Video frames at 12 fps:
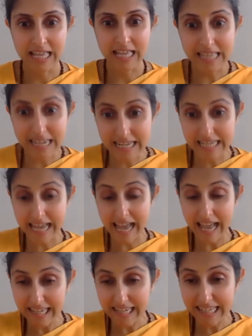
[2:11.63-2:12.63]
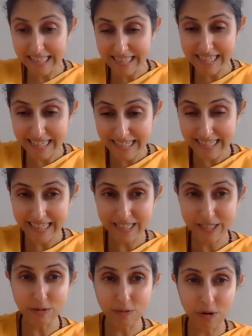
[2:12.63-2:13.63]
Then again, he did it and
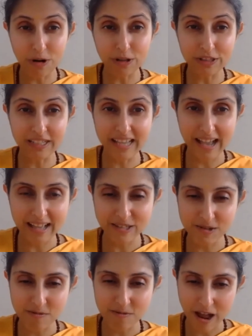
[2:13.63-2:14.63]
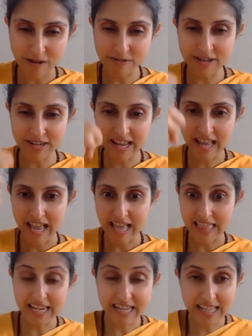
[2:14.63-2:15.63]
he twirled the cat around
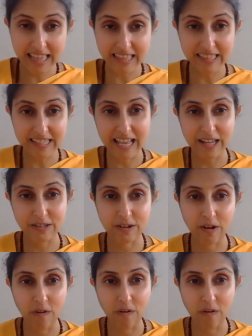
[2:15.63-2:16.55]
and then he let the cat go.